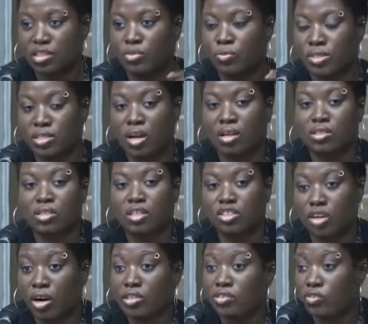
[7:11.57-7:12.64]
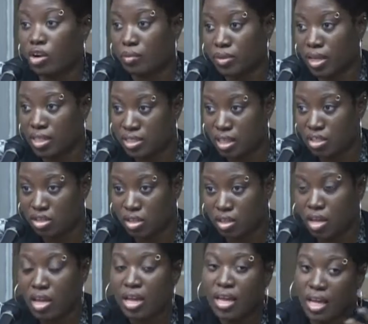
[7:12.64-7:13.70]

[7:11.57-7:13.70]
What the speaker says: should result in a charge of criminalization